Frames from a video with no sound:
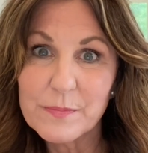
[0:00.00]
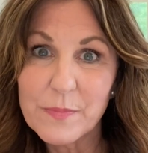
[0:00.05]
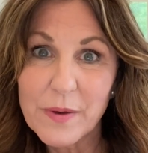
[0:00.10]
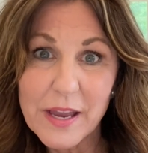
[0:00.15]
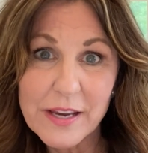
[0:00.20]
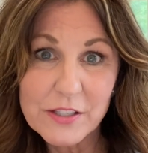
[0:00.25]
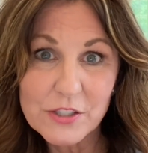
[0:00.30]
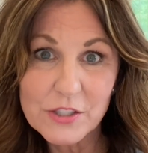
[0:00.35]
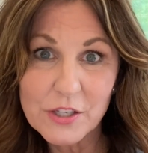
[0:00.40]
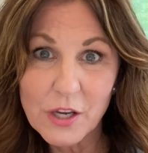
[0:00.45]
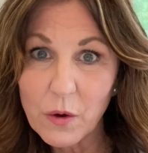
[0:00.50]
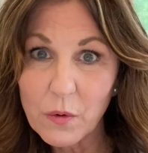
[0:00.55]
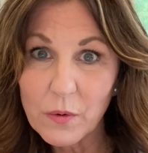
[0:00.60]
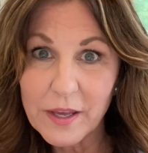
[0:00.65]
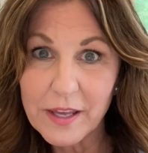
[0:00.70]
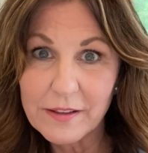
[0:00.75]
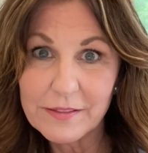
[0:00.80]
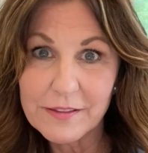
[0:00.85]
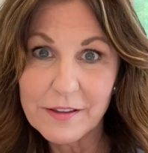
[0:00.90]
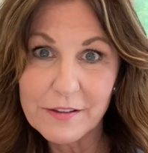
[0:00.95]
by
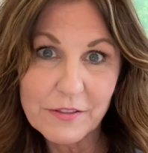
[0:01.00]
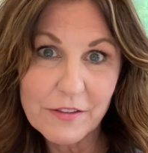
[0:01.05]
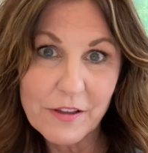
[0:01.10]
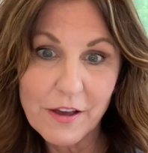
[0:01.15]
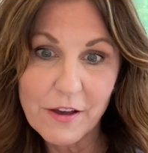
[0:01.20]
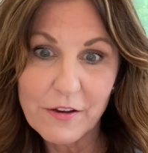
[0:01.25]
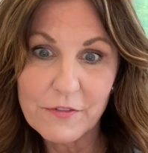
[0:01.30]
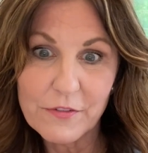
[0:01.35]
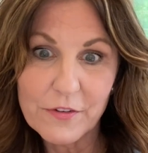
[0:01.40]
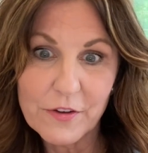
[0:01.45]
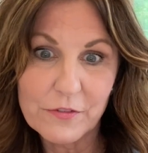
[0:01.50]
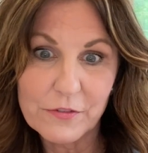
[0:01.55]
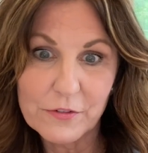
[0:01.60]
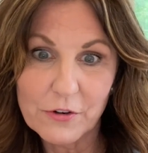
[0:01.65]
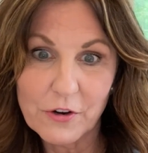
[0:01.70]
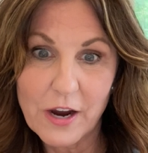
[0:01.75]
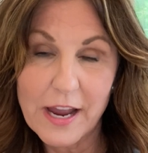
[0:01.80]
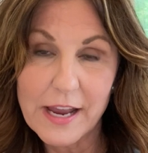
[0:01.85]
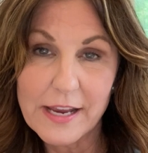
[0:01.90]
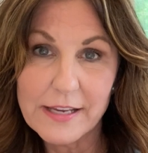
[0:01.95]
showing the love of
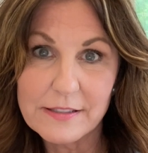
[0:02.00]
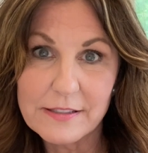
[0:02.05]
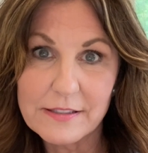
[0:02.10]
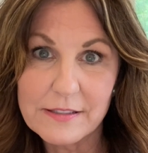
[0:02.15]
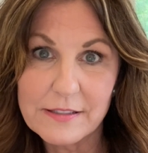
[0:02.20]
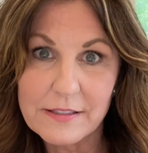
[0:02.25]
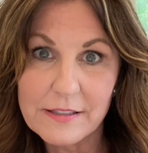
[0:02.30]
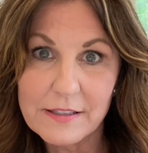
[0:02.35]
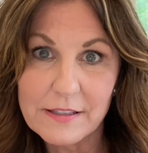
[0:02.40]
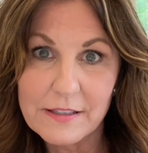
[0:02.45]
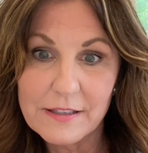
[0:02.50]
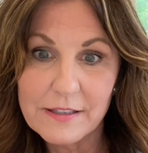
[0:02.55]
Christ.